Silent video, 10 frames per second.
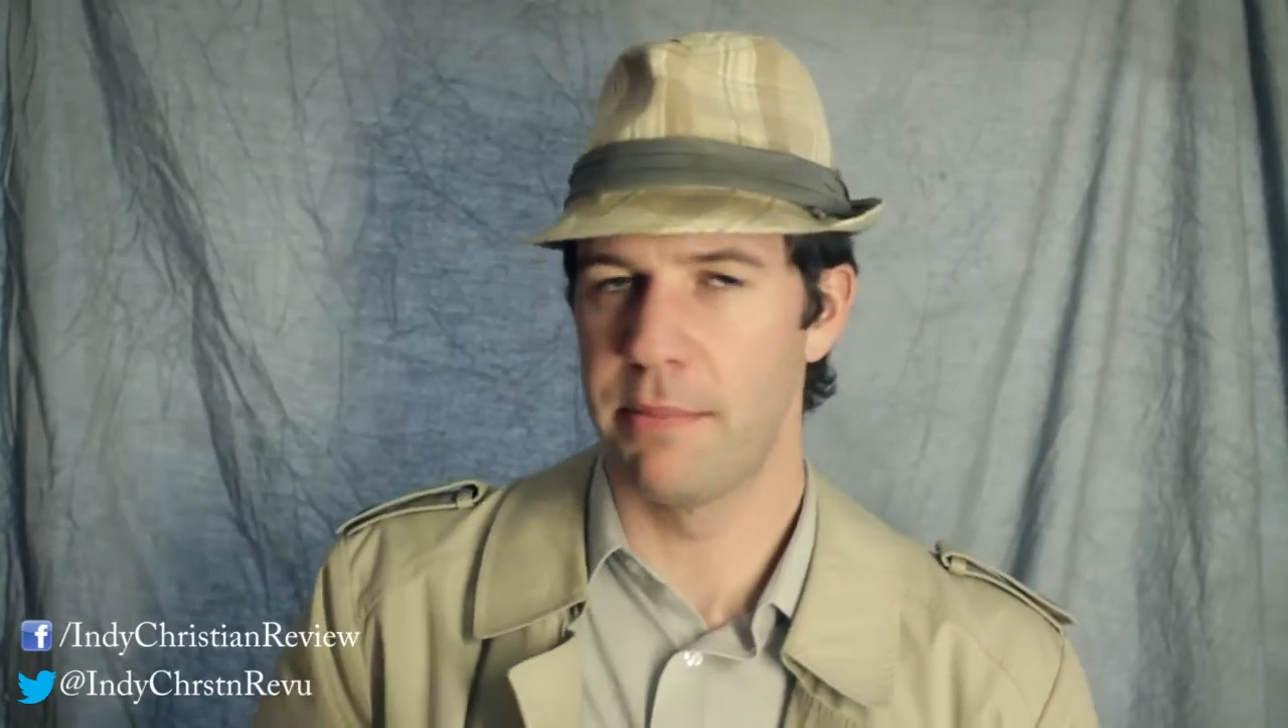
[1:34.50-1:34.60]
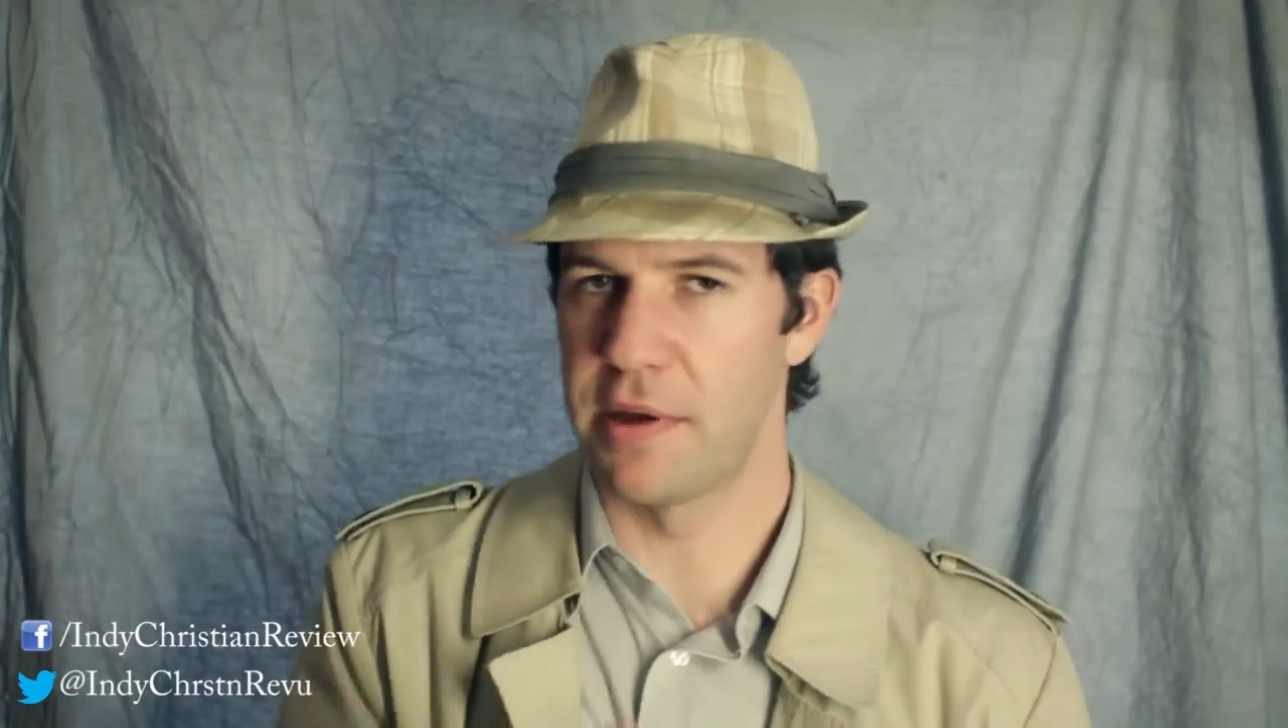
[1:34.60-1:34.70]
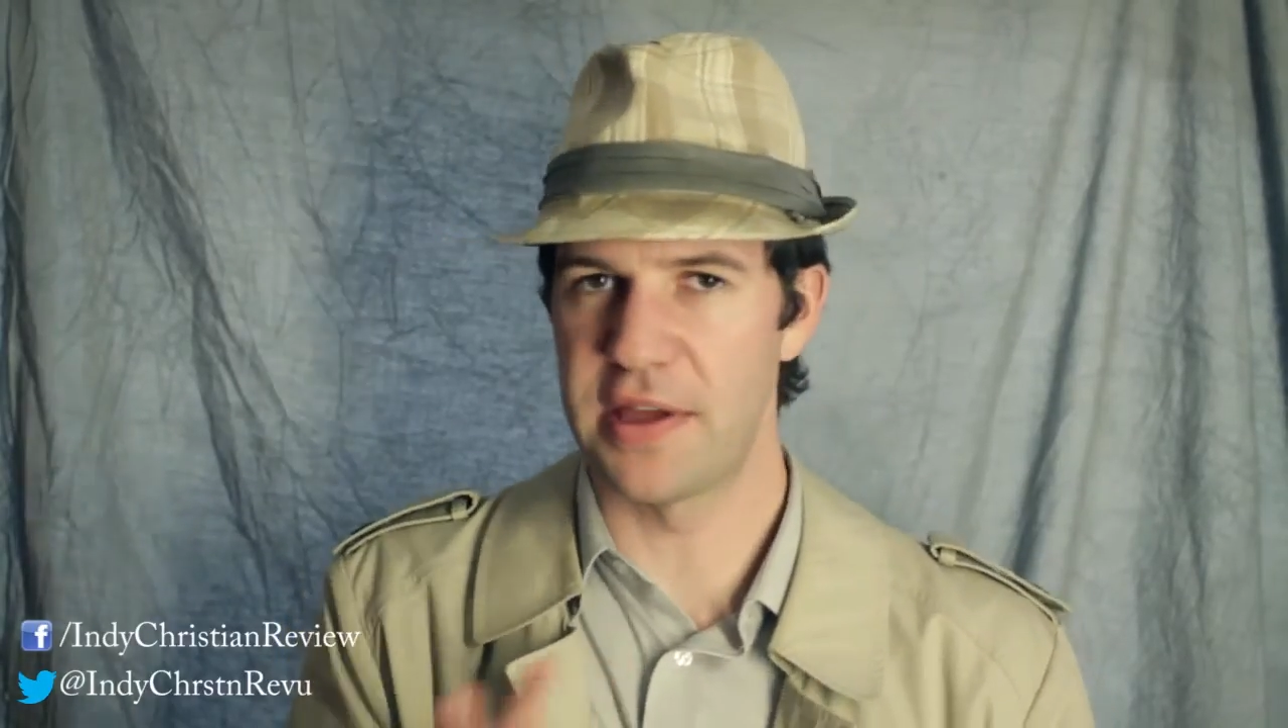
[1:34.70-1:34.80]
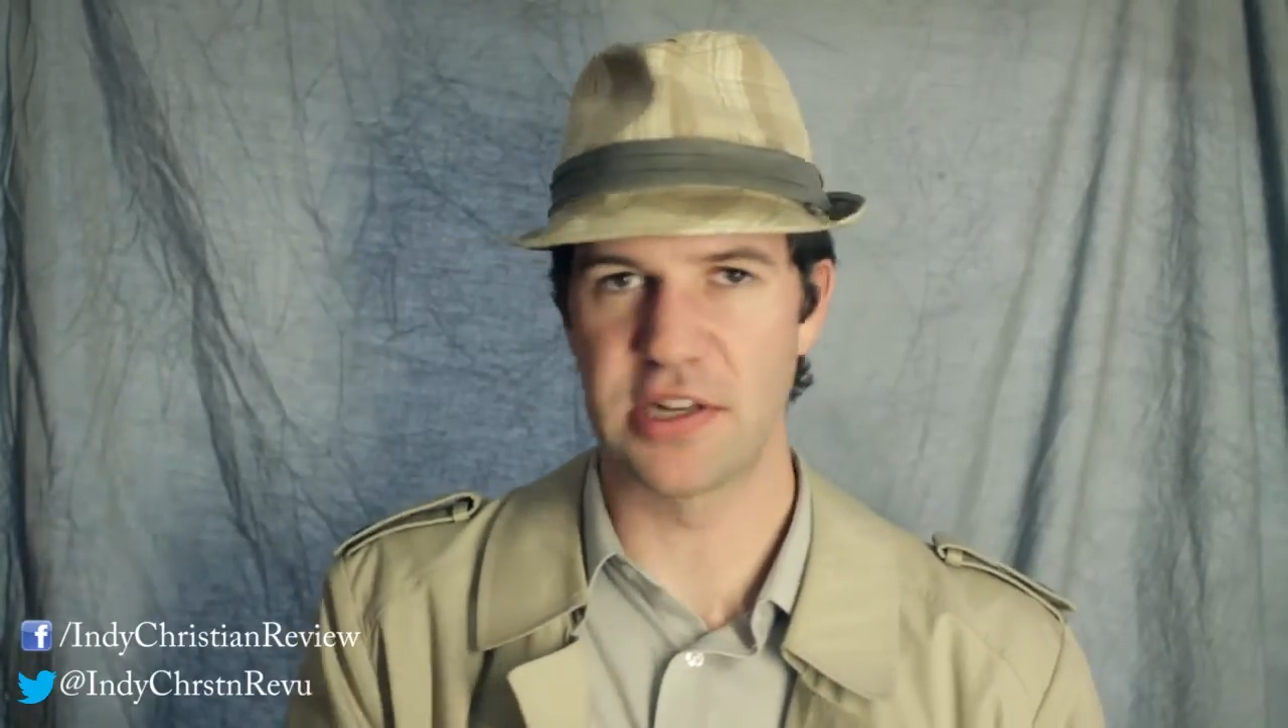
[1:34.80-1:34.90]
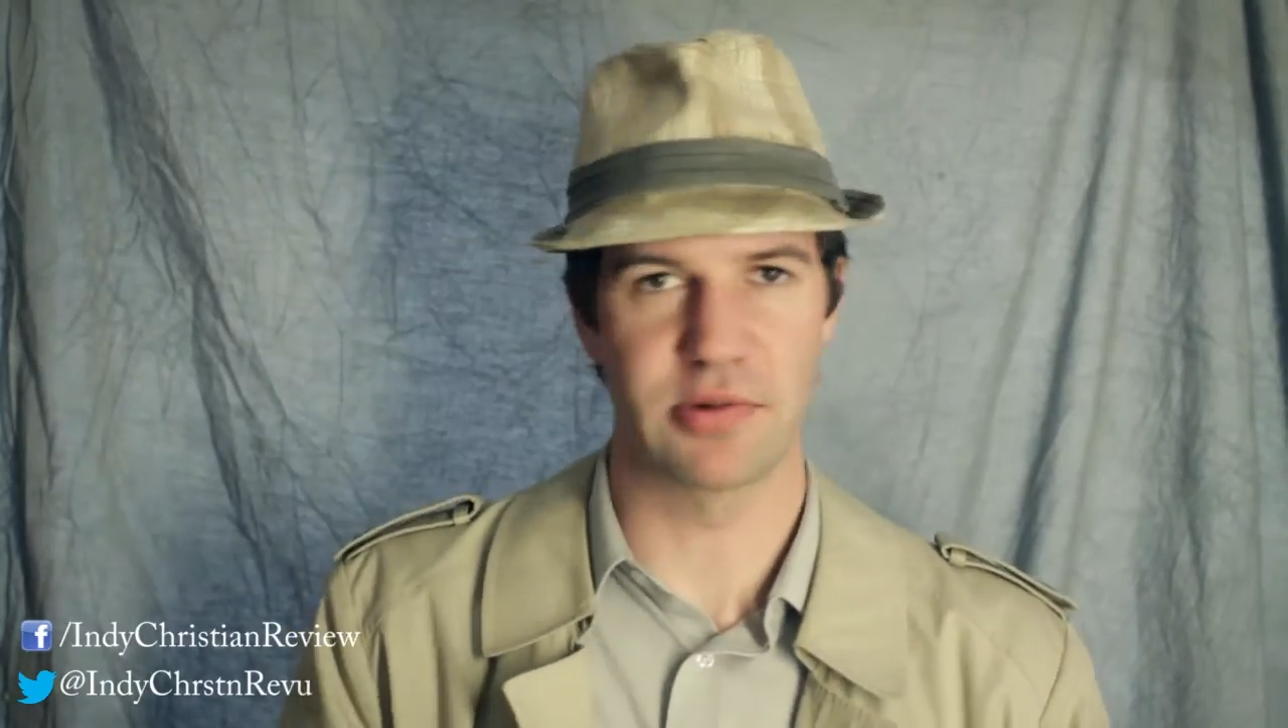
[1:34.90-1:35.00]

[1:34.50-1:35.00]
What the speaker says: Beth Ann's